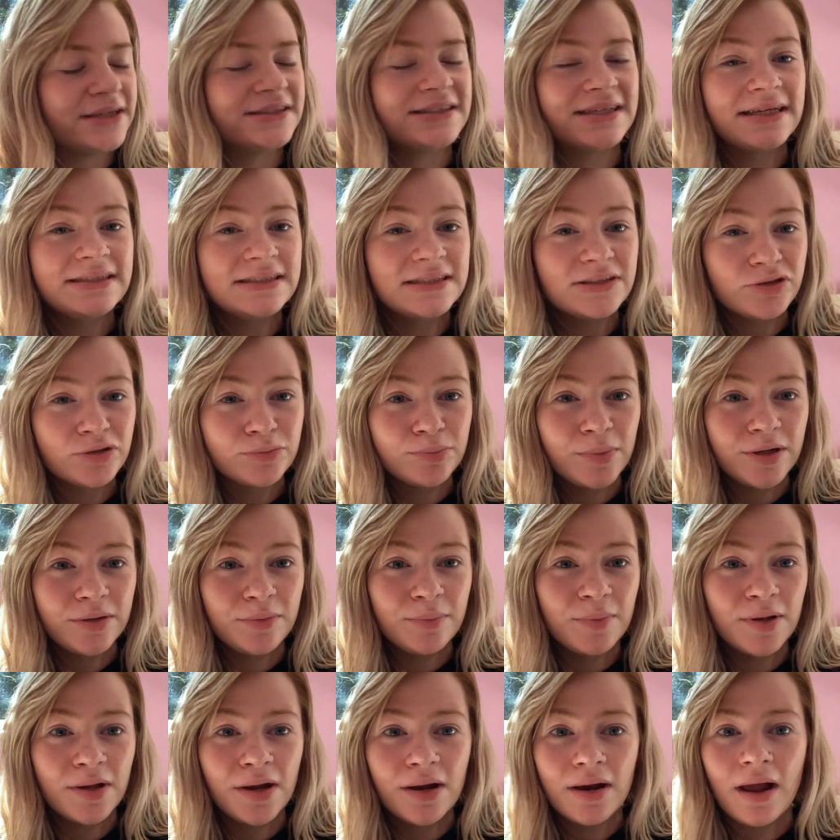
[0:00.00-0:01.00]
It says it's from
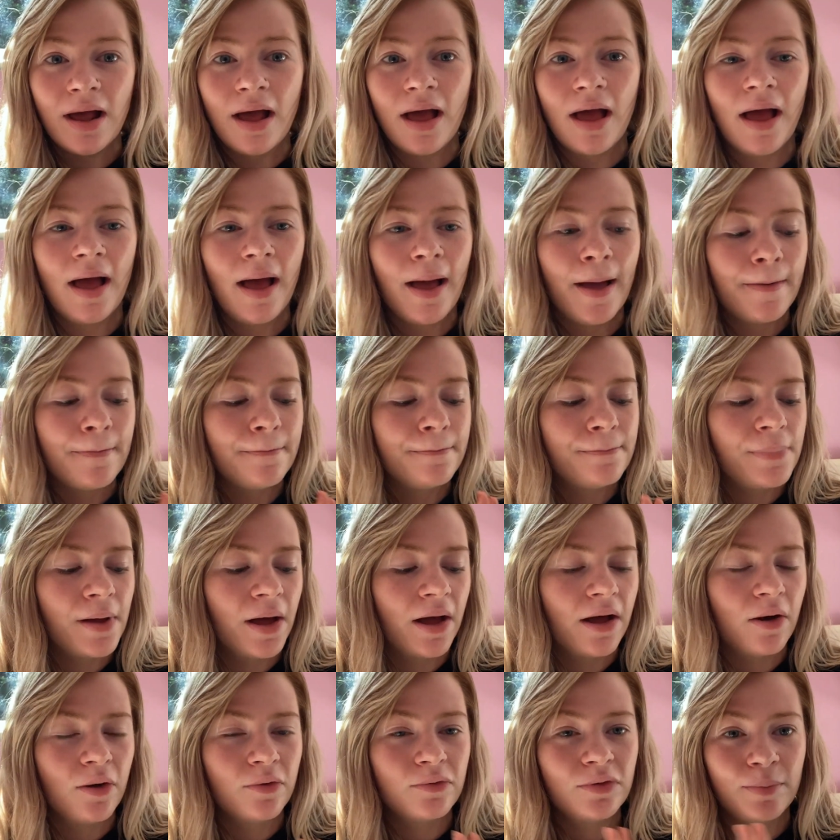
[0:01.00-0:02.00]
Munbyn,
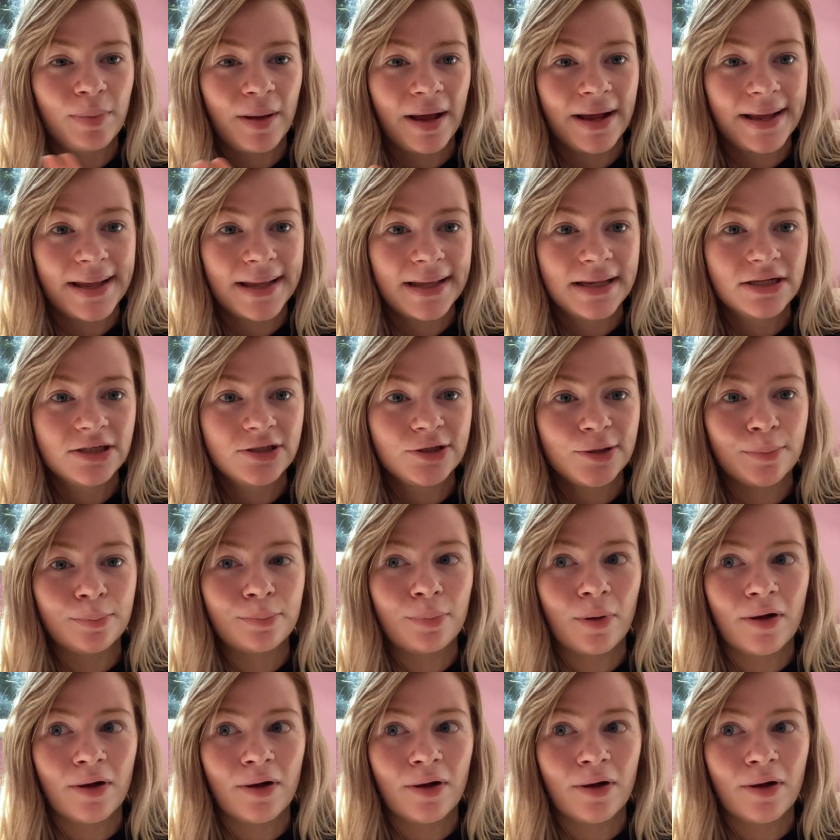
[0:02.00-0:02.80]
but on the package,